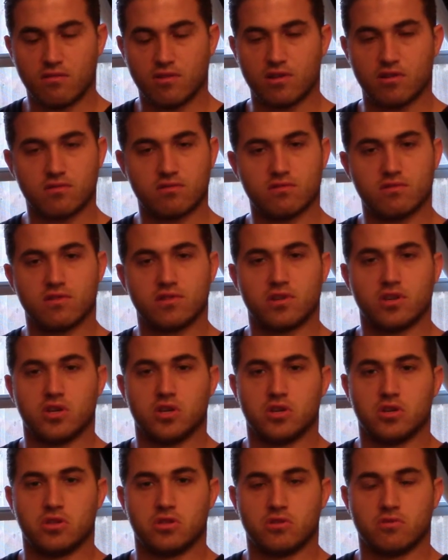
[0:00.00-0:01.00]
Well,
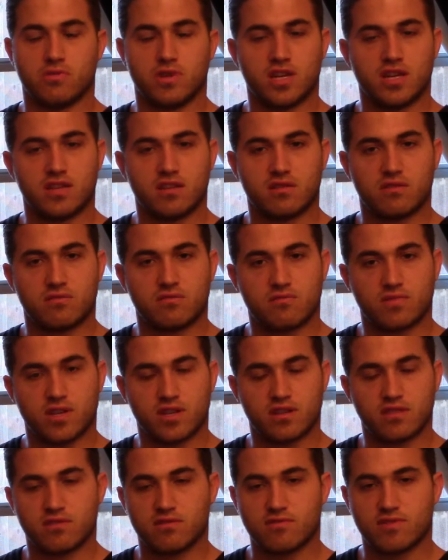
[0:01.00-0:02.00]
the way we
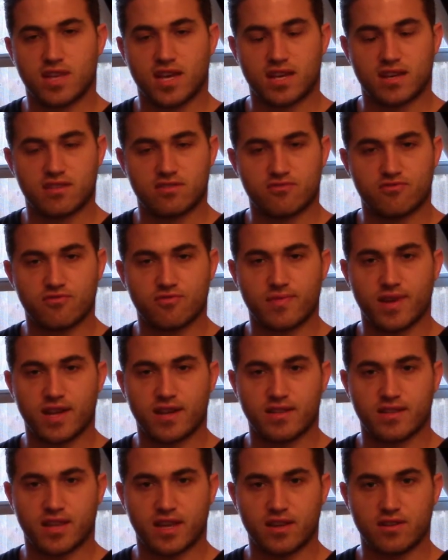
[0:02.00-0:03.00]
can do that is through
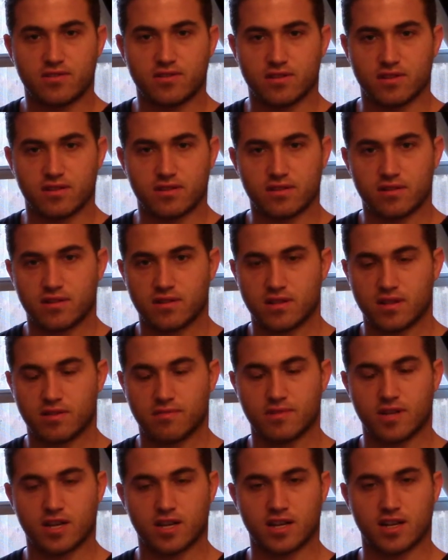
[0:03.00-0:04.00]
meditation. Now,
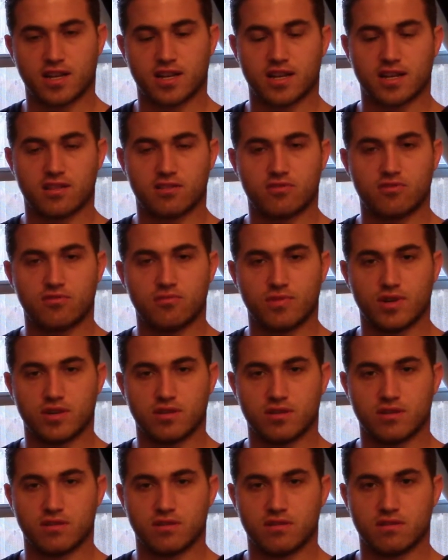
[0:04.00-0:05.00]
I'm not going to get too
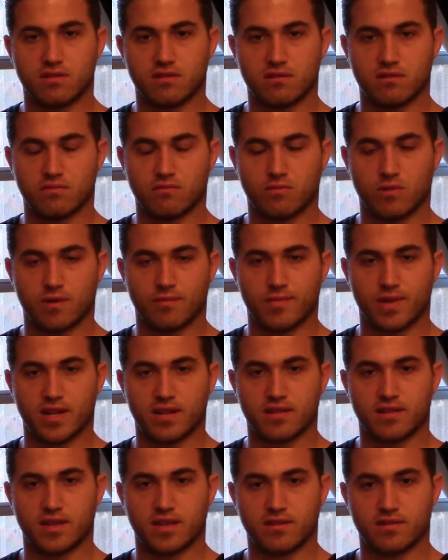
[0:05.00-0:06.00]
much into what
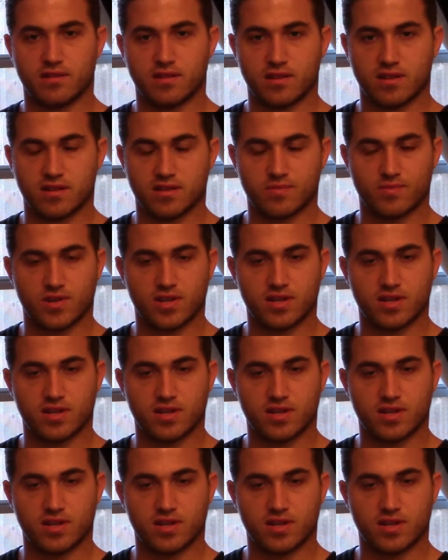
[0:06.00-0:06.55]
meditation is,